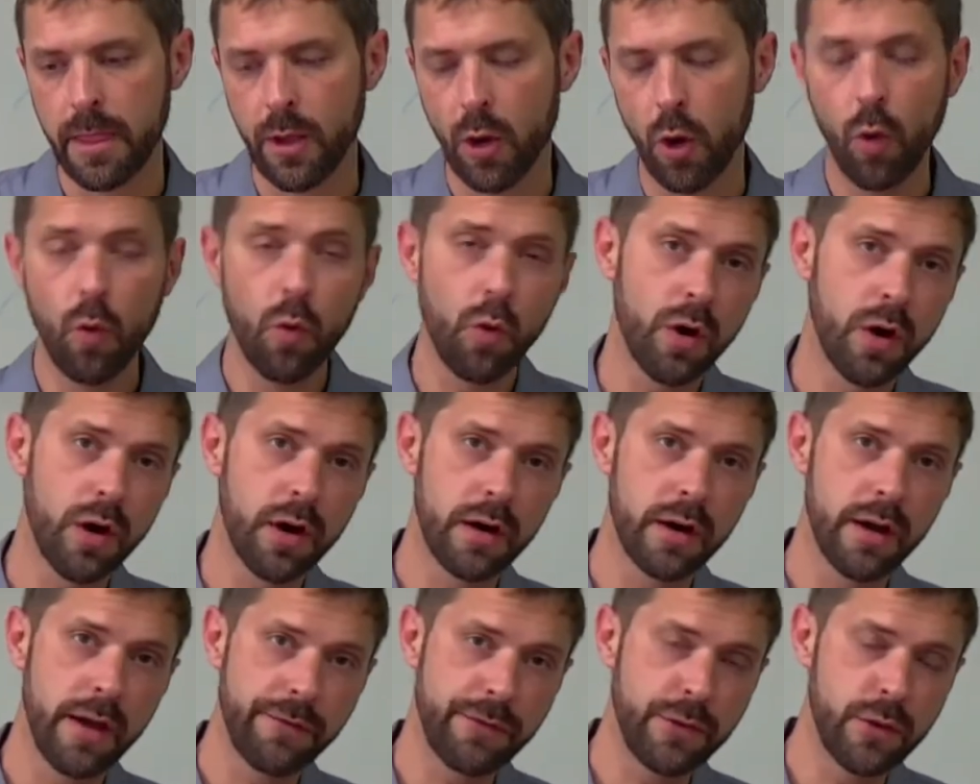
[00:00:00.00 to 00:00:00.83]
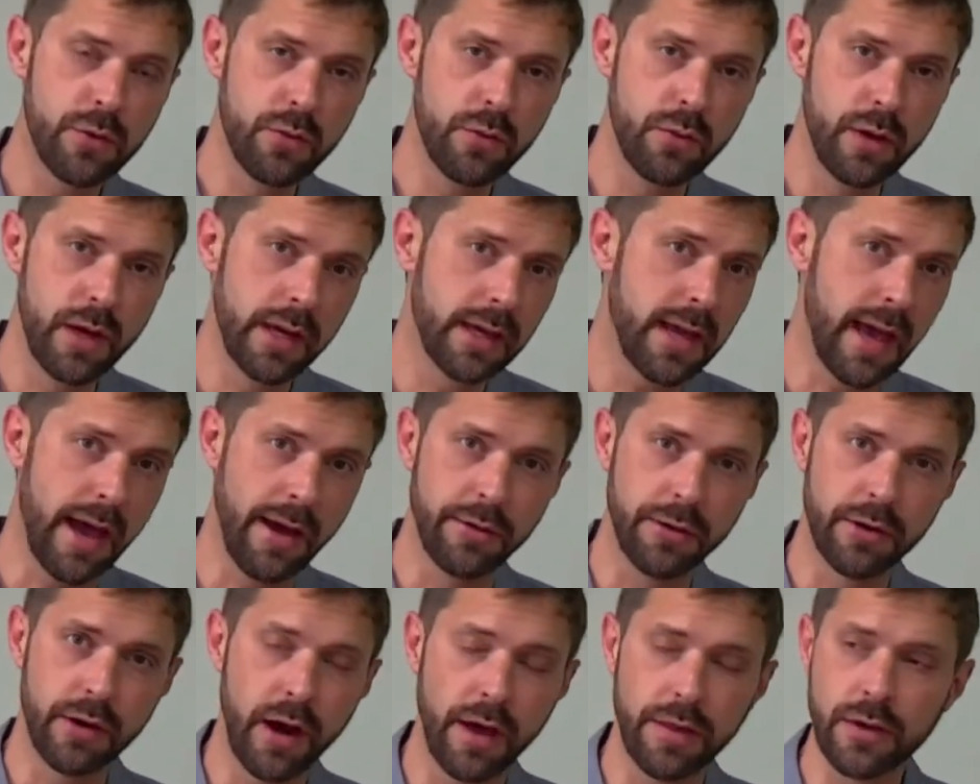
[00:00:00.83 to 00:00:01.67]
Or if you
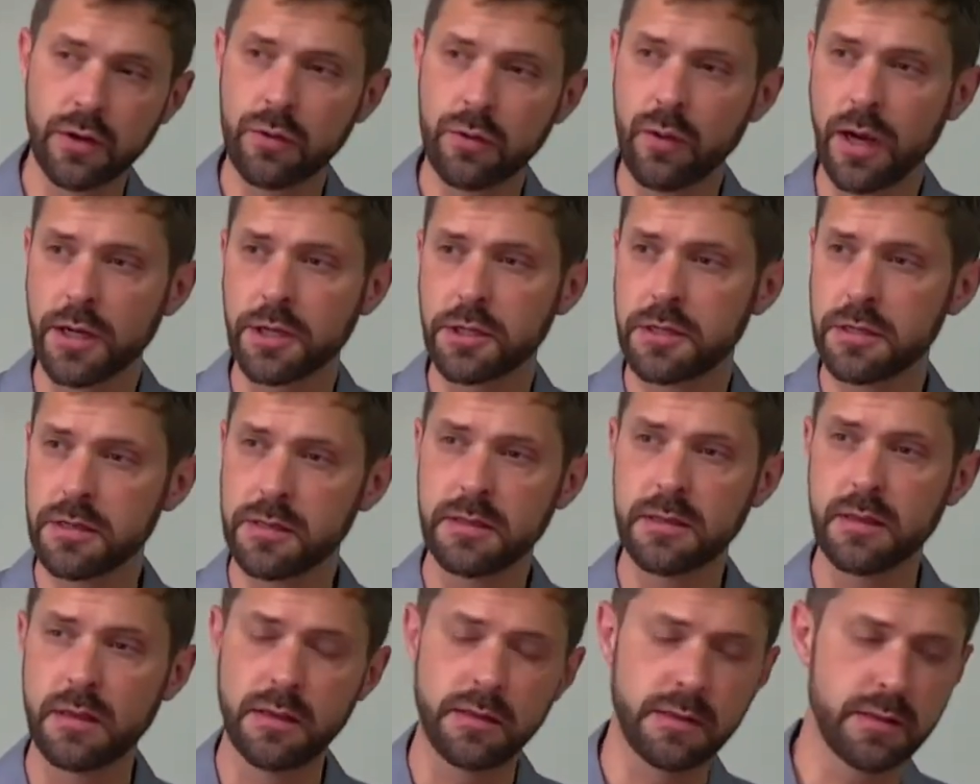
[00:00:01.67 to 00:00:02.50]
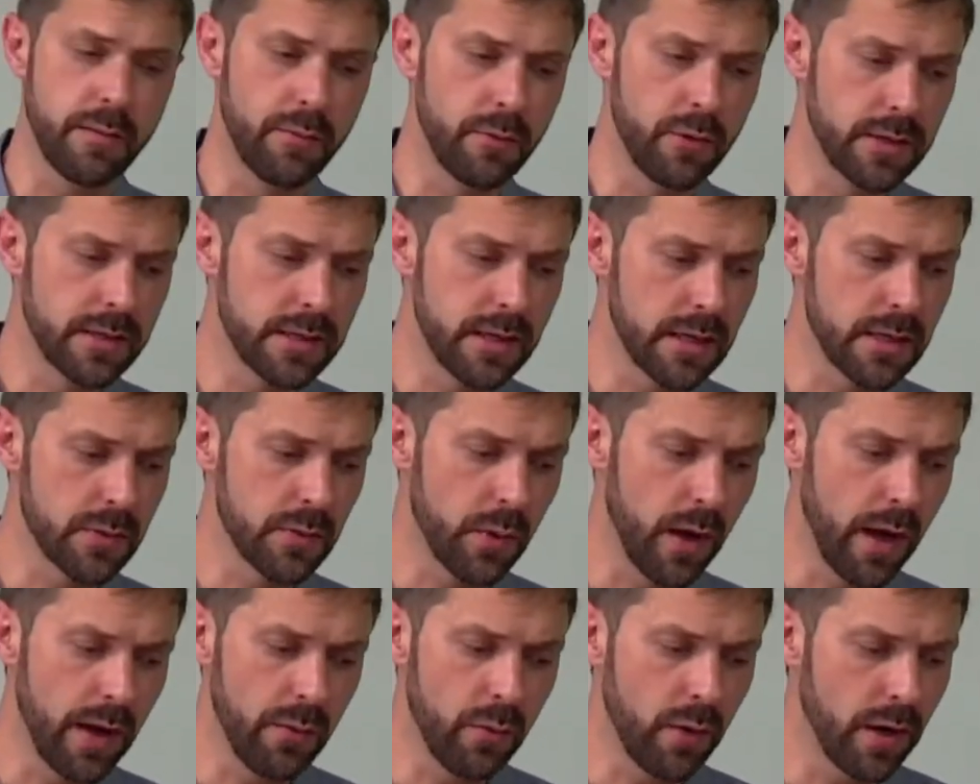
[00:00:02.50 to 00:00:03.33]
encounter other questions, someone says, well,
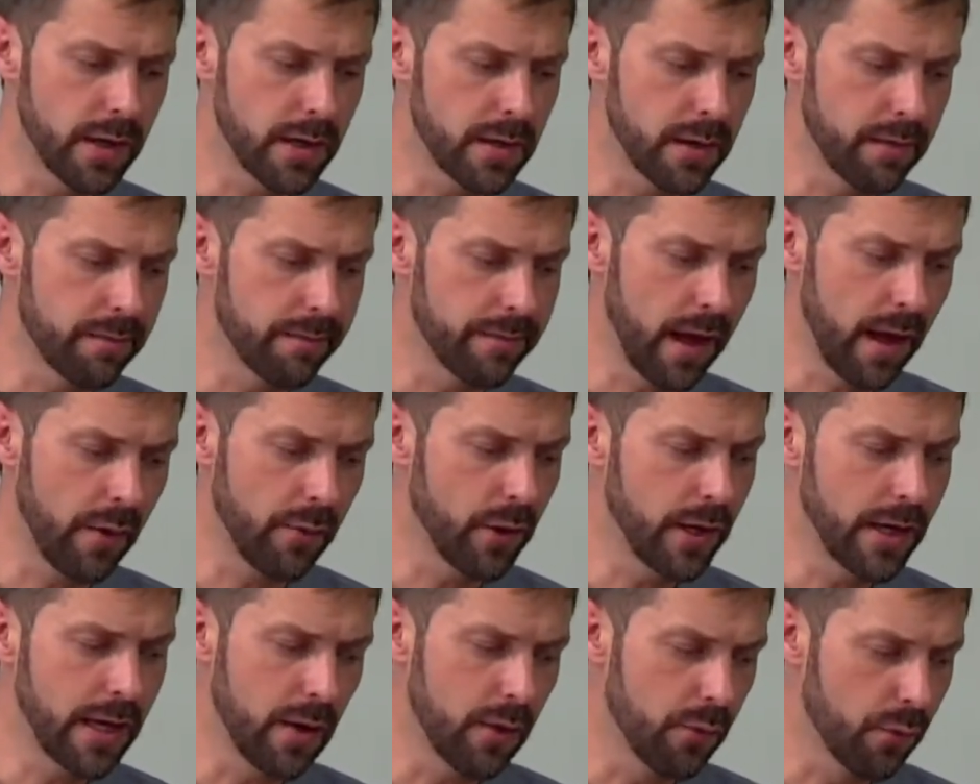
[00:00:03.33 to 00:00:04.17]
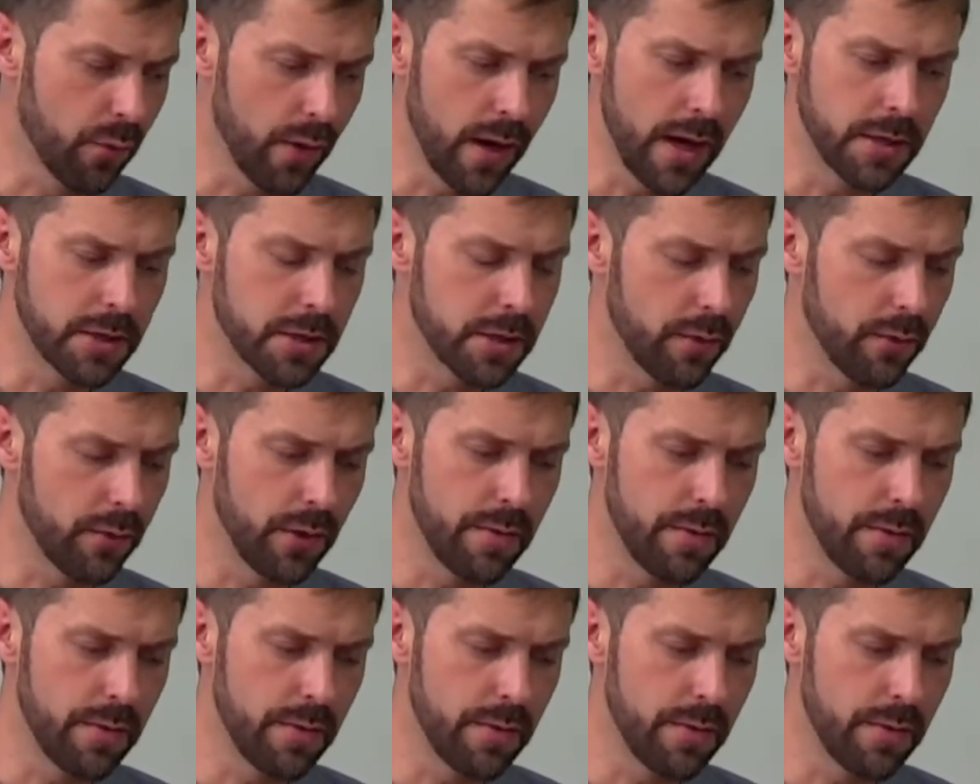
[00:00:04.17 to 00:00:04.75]
I want to get rich, I want to be